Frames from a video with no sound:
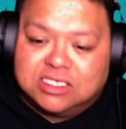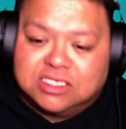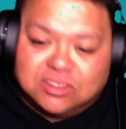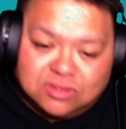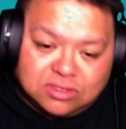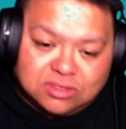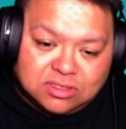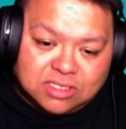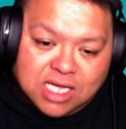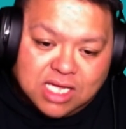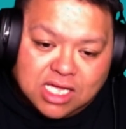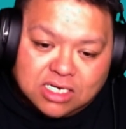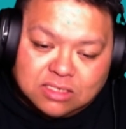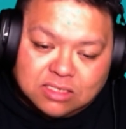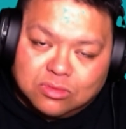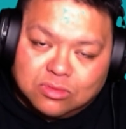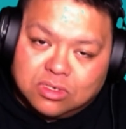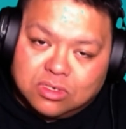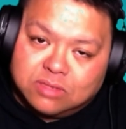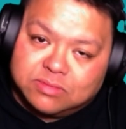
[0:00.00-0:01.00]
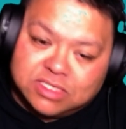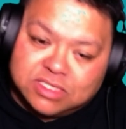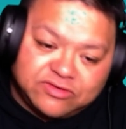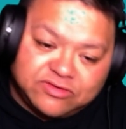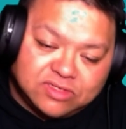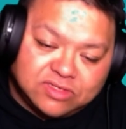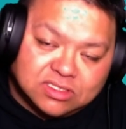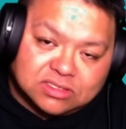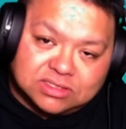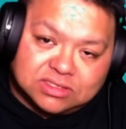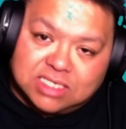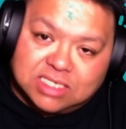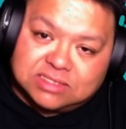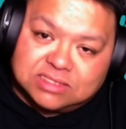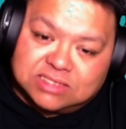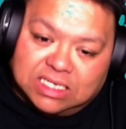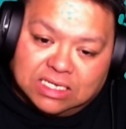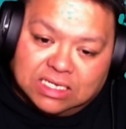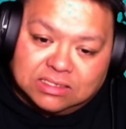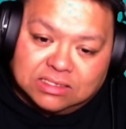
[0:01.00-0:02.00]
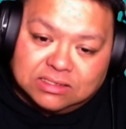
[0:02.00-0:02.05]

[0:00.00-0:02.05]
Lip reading: cute little guy no more, I'm gonna give you a little sa-sa.